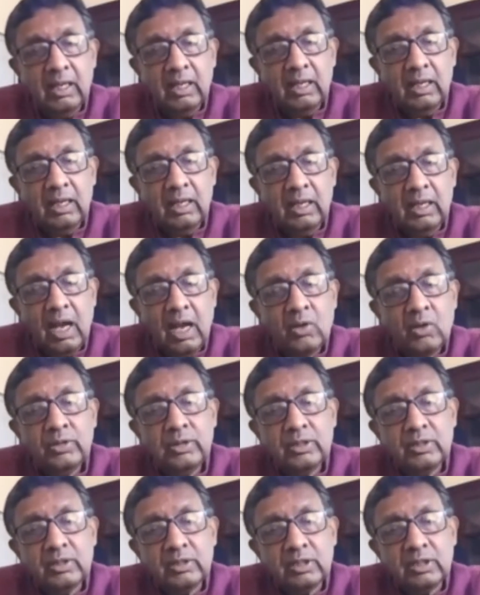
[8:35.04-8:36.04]
Now,
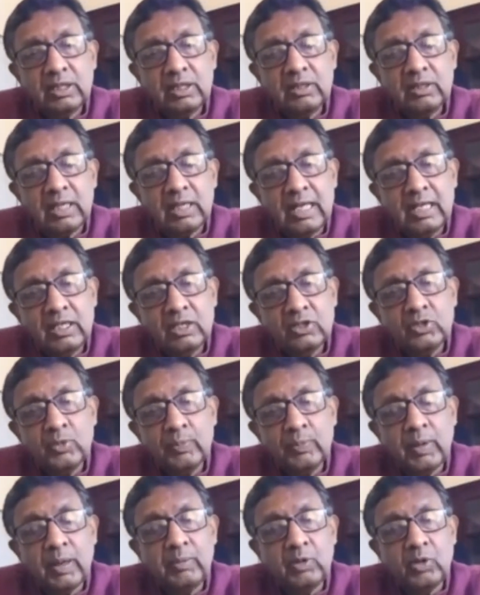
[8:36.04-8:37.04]
then the
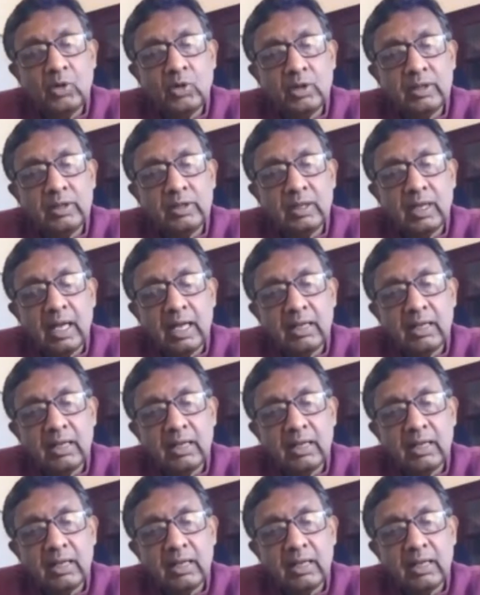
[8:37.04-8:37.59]
Supreme Court